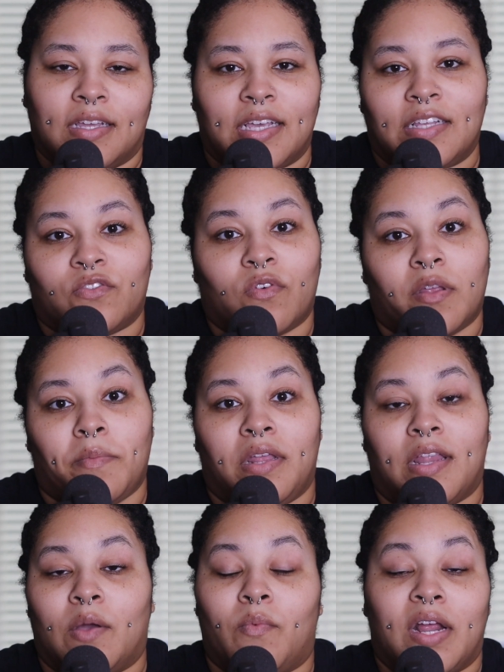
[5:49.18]
it's going to be
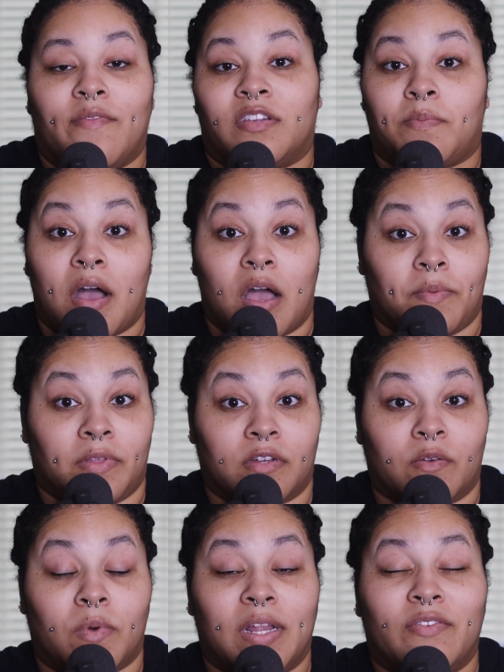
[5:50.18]
like whatever's popular,
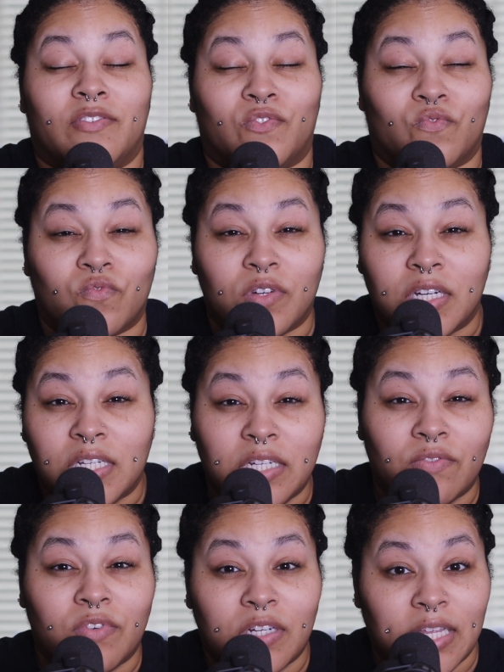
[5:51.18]
whatever's really,
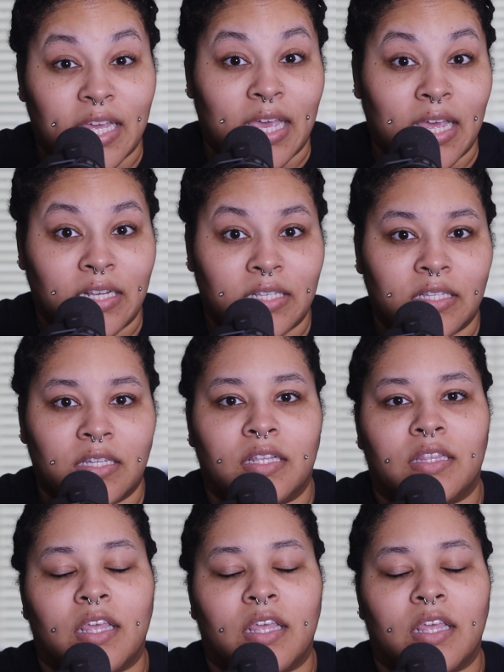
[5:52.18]
really hitting.